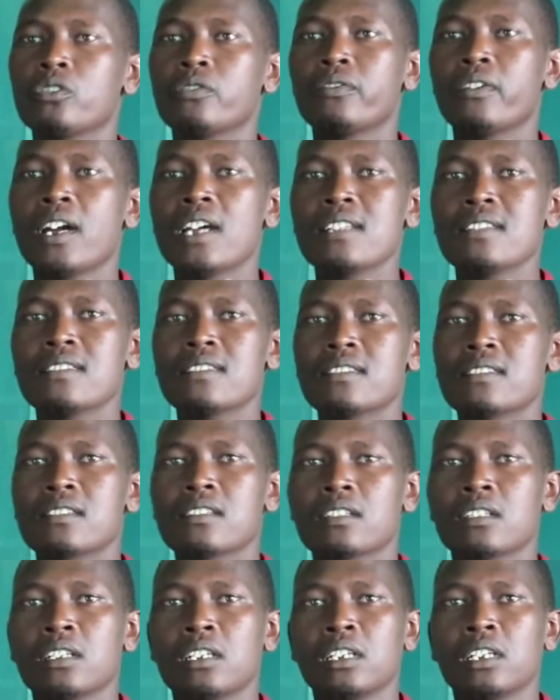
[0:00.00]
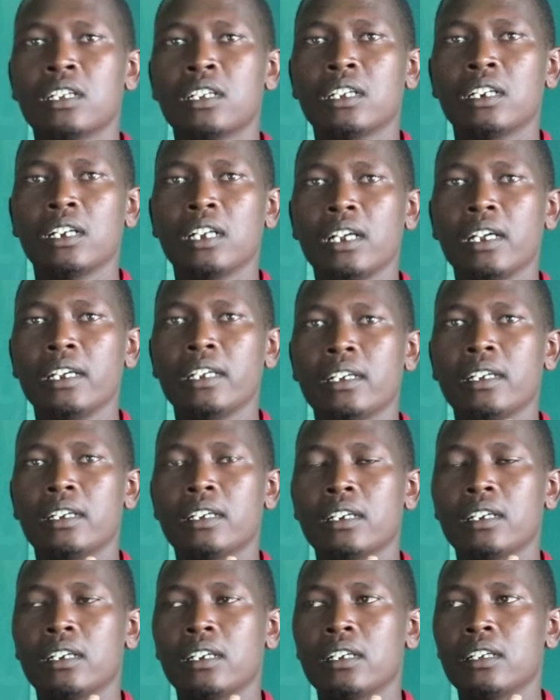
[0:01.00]
funds like
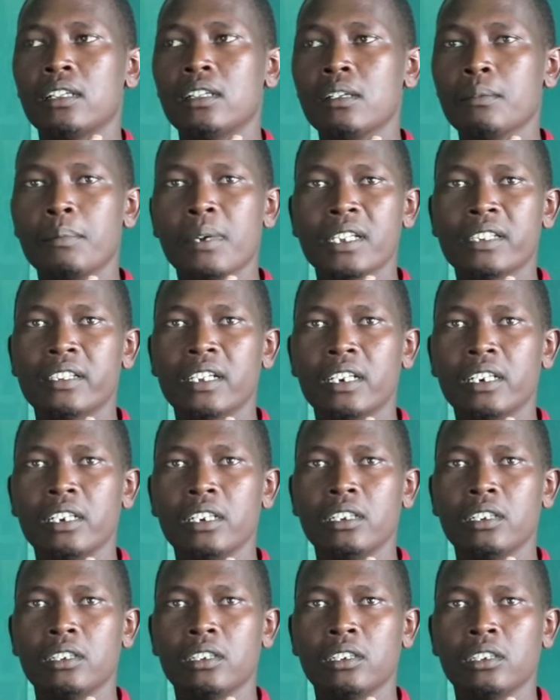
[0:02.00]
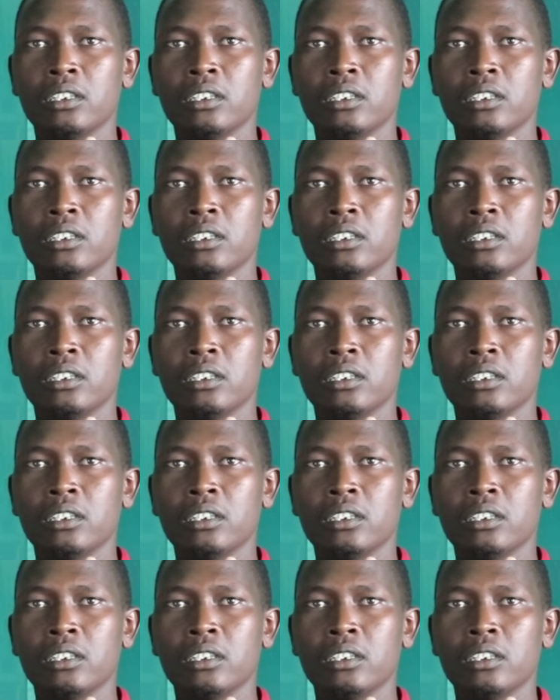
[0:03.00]
the bursary.